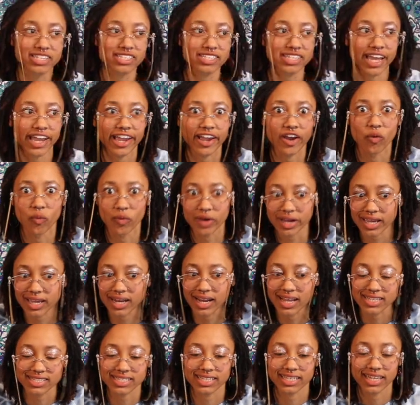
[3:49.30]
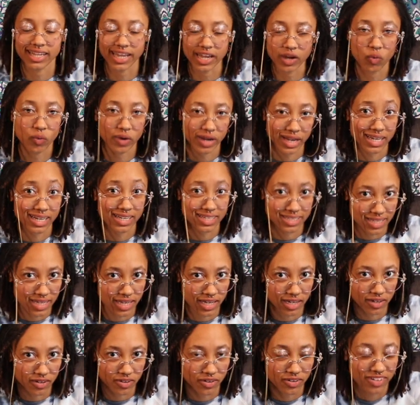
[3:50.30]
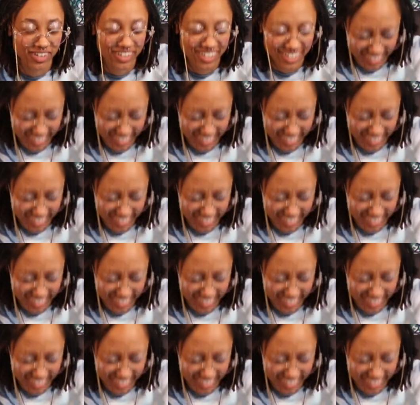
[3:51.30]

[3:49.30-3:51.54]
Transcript: It's like wicked as in like wicked as hell.